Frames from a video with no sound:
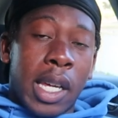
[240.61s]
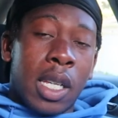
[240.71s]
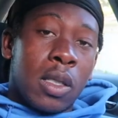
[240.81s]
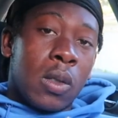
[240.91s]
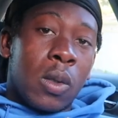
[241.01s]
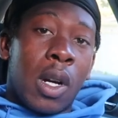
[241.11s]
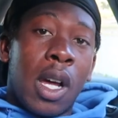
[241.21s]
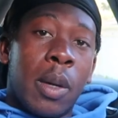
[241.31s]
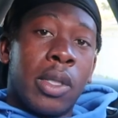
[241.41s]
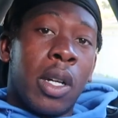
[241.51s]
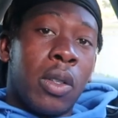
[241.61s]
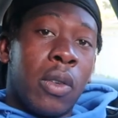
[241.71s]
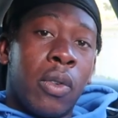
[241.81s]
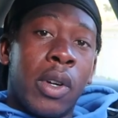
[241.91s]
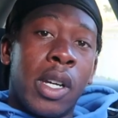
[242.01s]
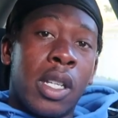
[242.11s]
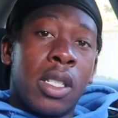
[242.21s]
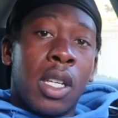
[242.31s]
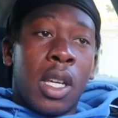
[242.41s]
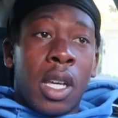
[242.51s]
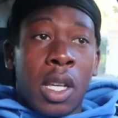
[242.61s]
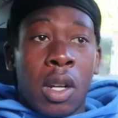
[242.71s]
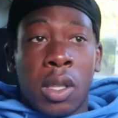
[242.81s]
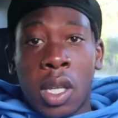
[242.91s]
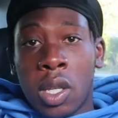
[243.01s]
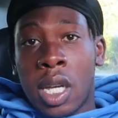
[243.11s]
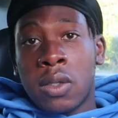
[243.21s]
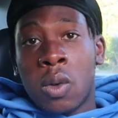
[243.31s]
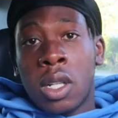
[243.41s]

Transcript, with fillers: like, and subscribe. Share with your friends. You know, thank you guys for